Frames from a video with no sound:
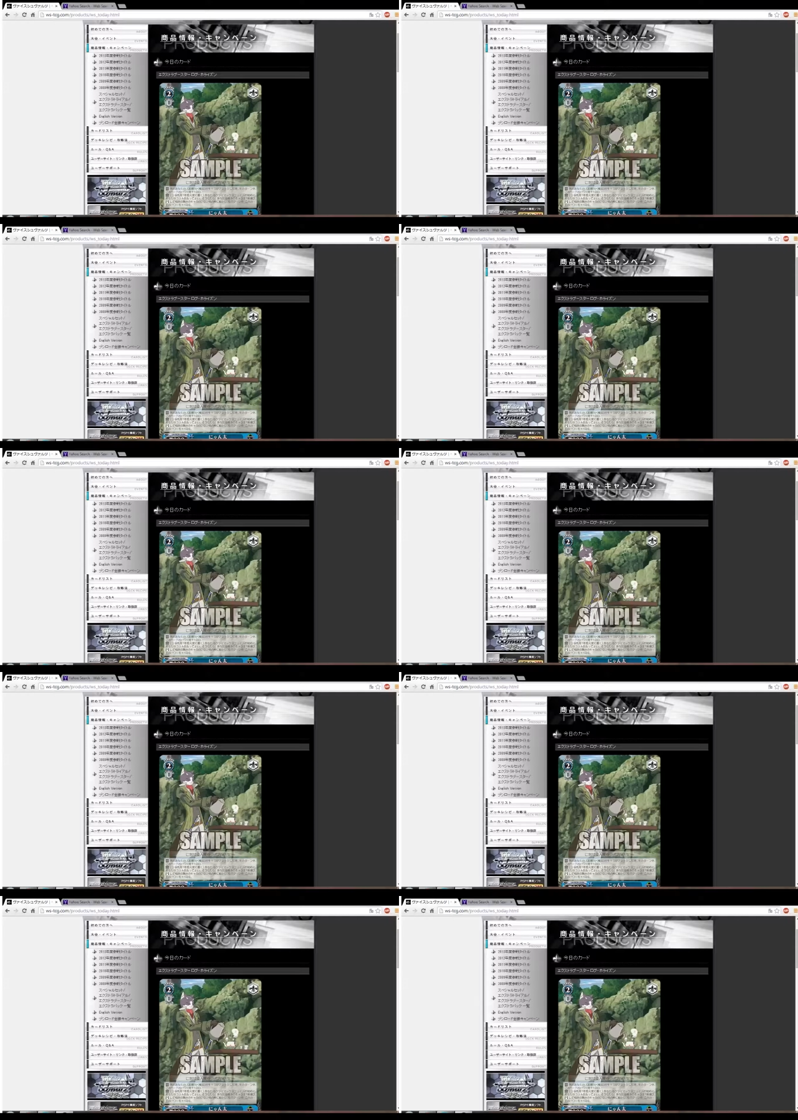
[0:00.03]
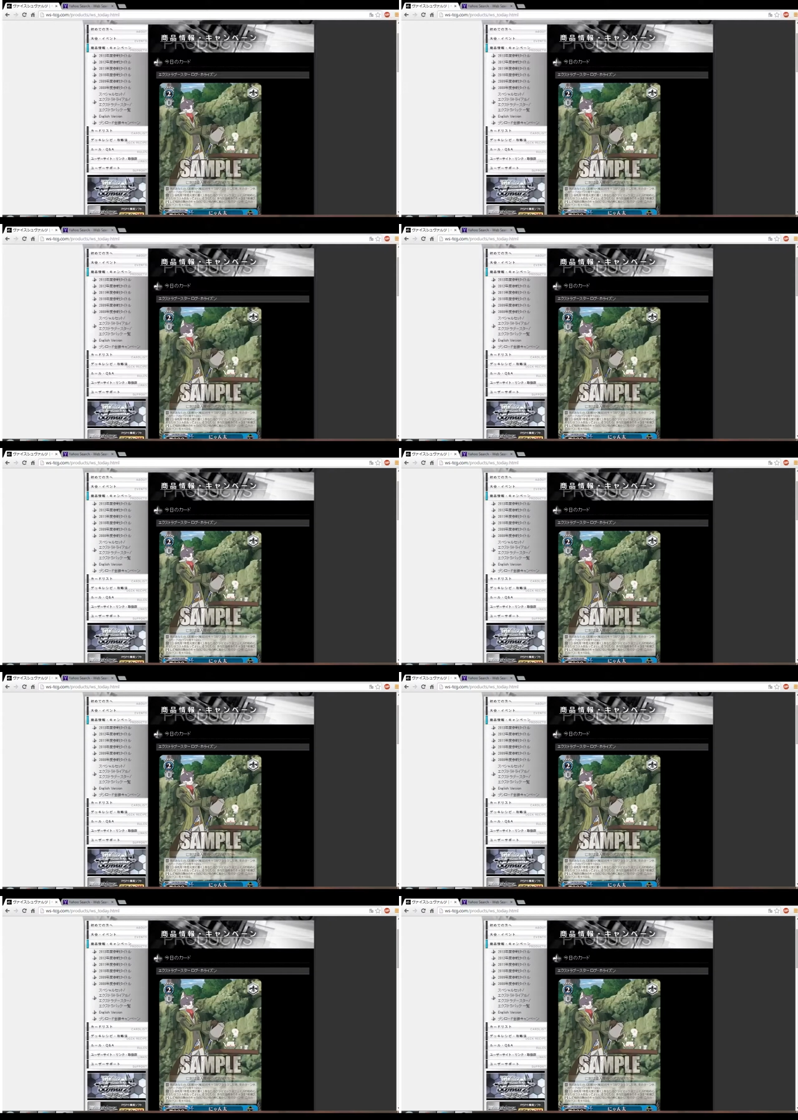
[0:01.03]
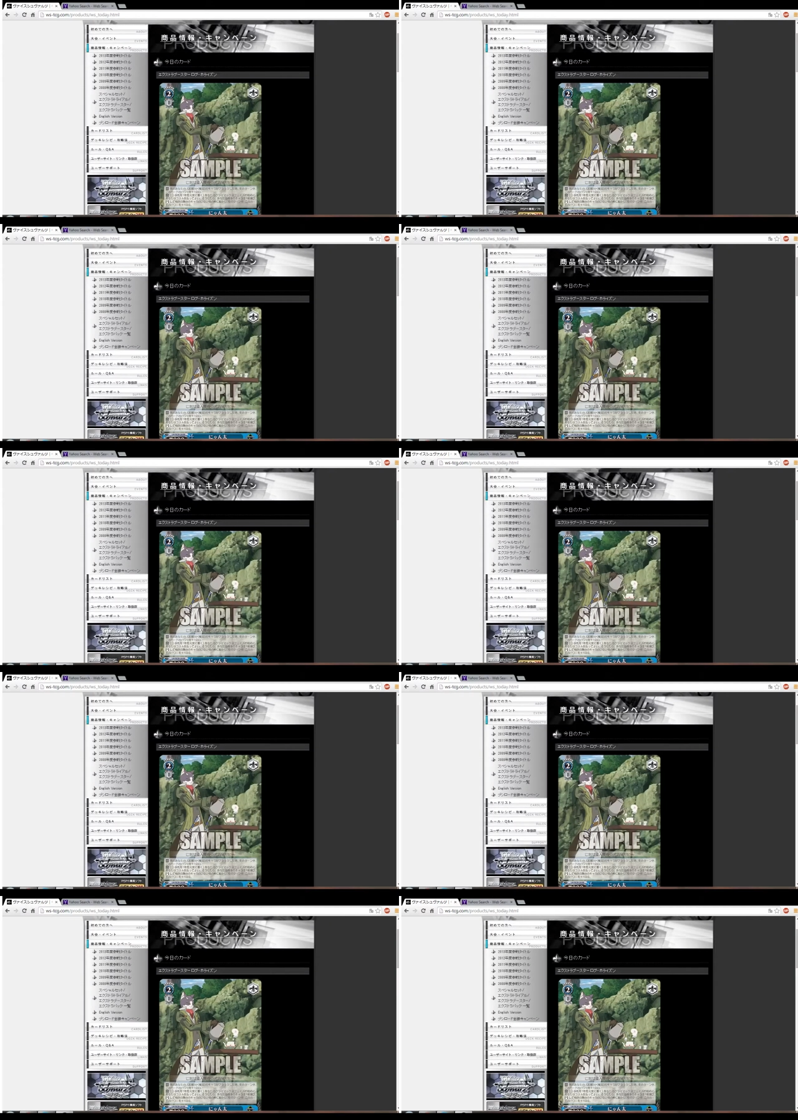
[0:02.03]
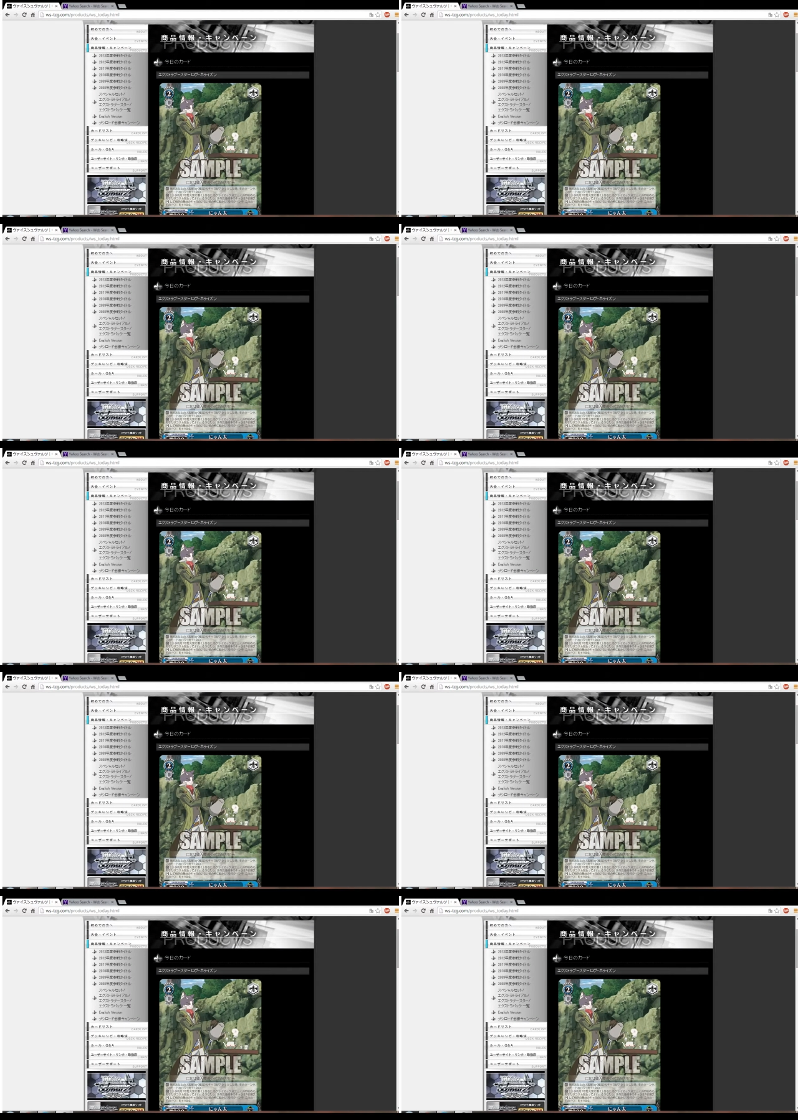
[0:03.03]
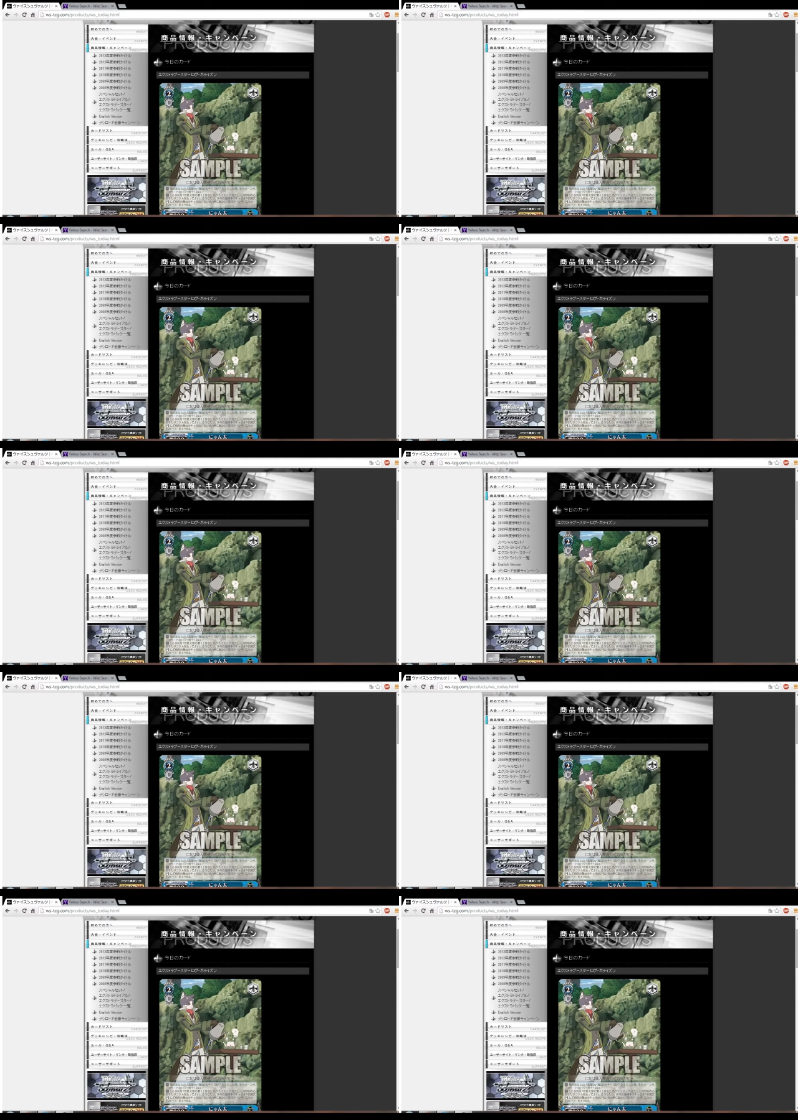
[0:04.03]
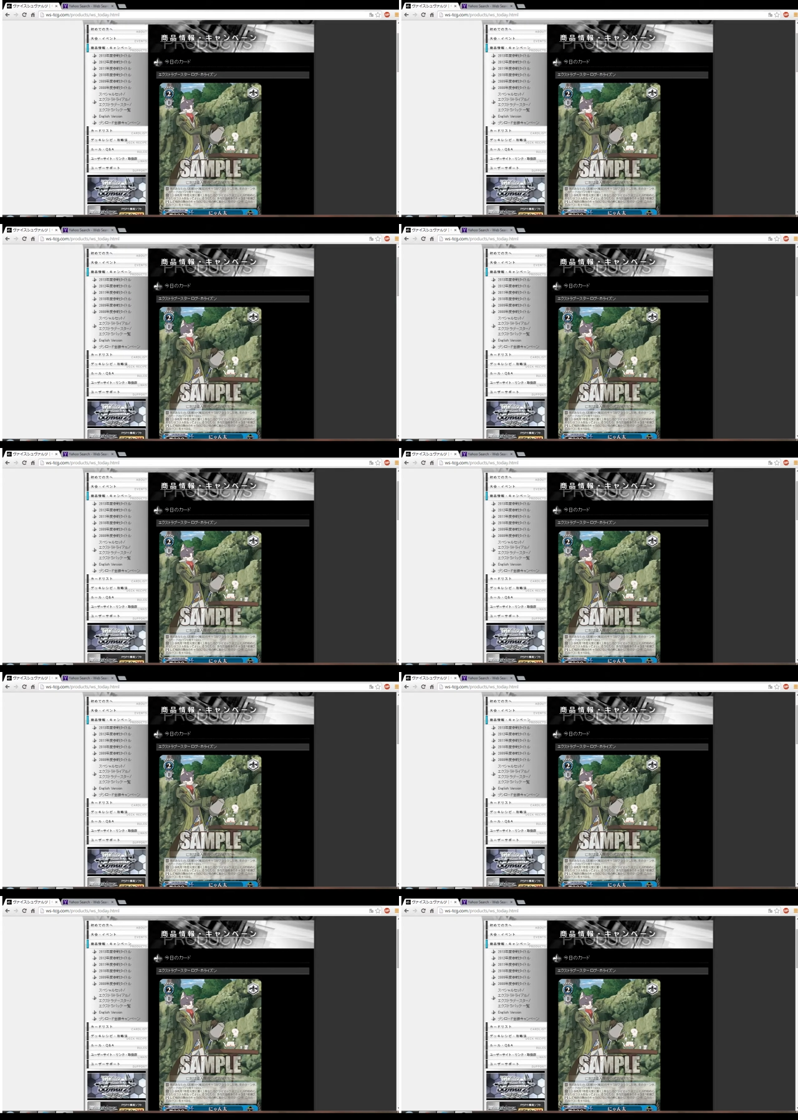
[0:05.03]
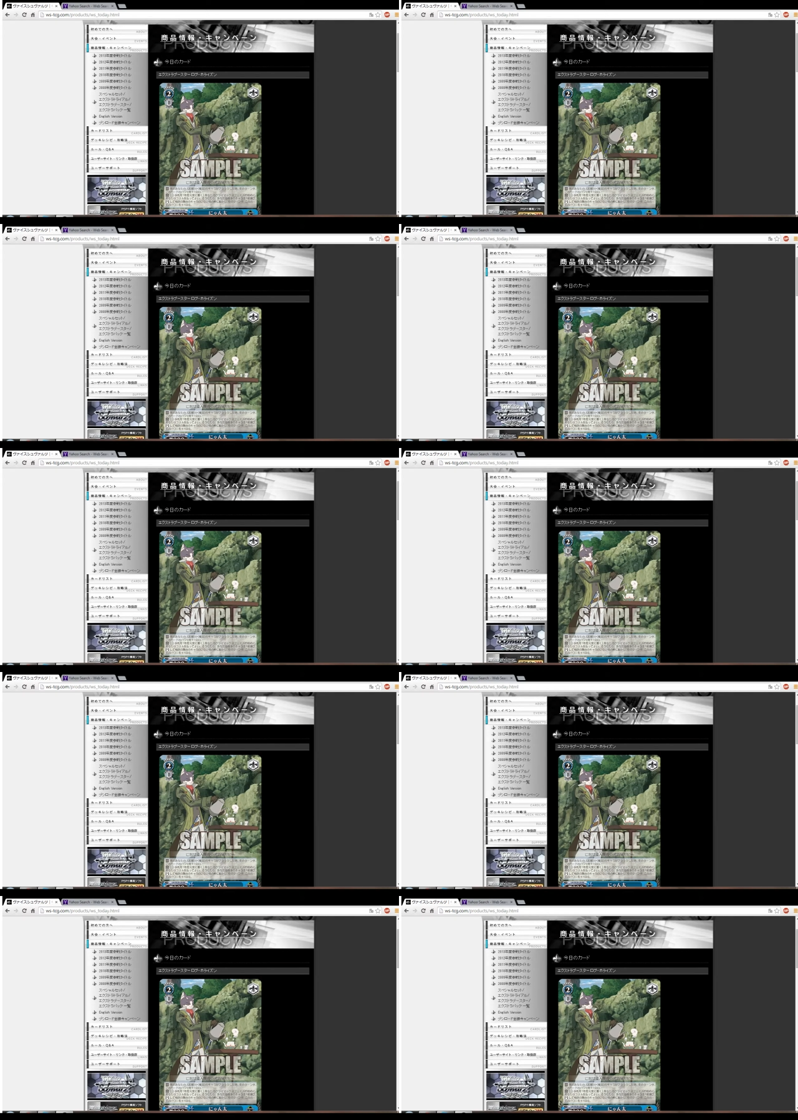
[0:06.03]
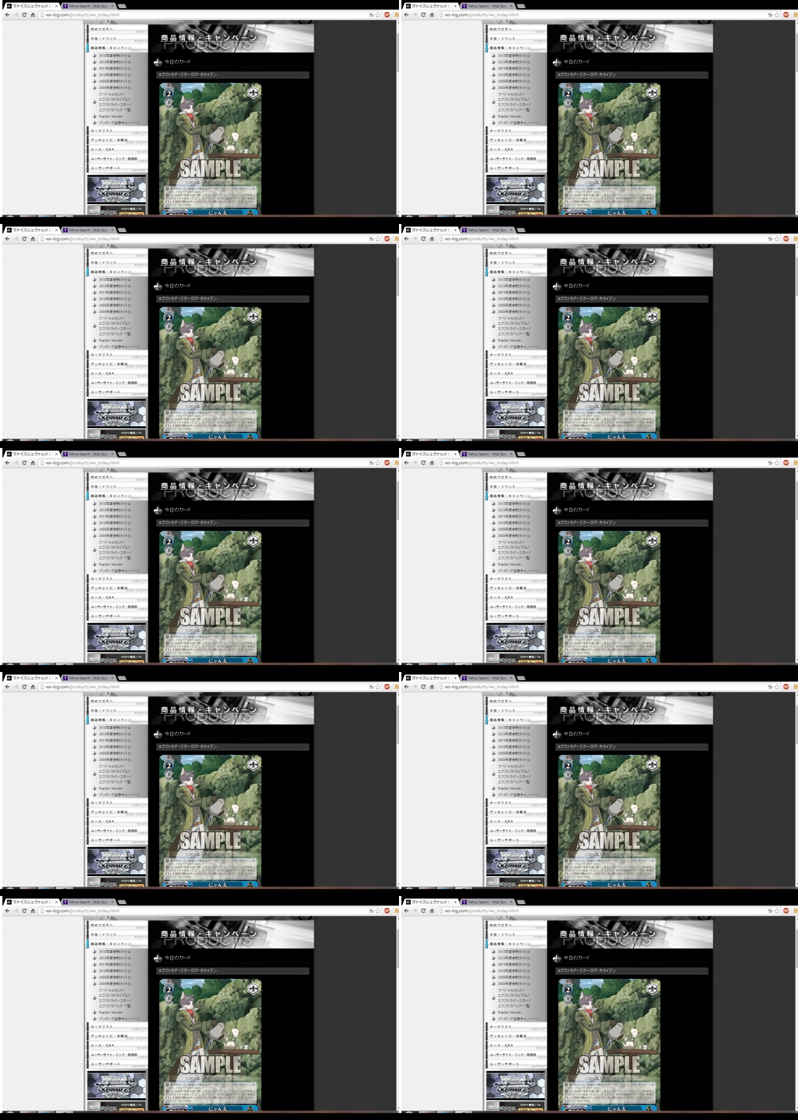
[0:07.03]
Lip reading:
[unreadable: no face in view]